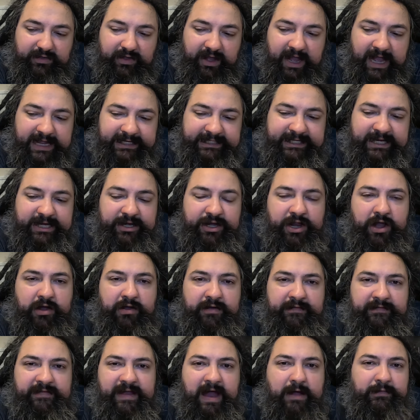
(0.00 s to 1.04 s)
I didn't
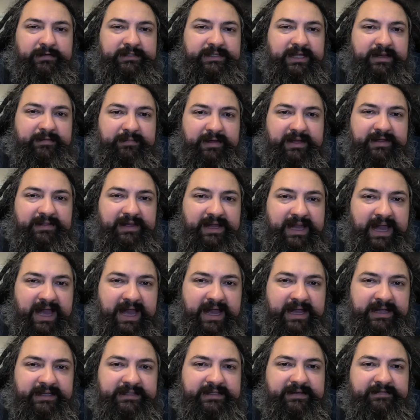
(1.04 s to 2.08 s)
know if that was going to be the
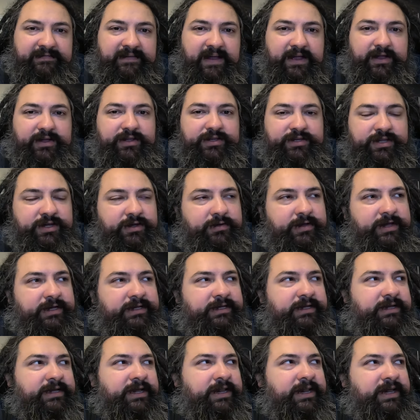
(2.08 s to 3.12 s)
case, if I could do
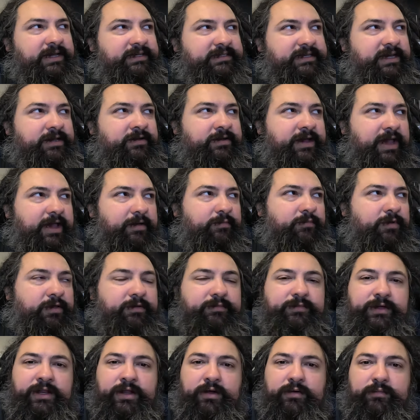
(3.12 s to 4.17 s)
it. And I said, okay, well,
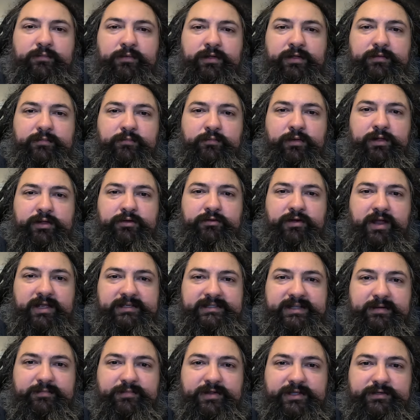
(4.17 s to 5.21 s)
you know, we'll cross
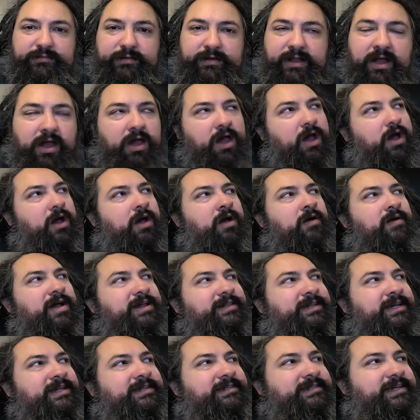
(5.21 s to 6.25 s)
that bridge one. Oh, I
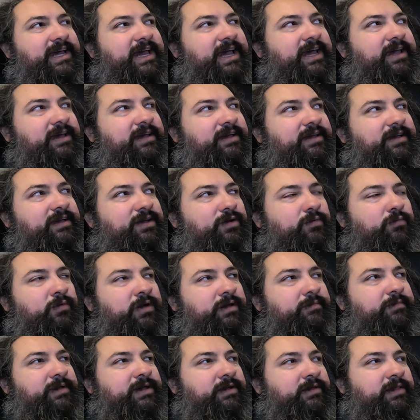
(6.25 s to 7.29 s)
did say
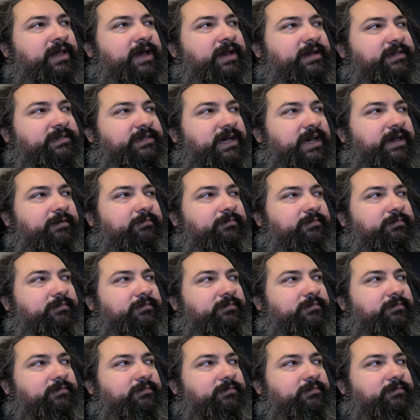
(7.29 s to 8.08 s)
one meal at a time.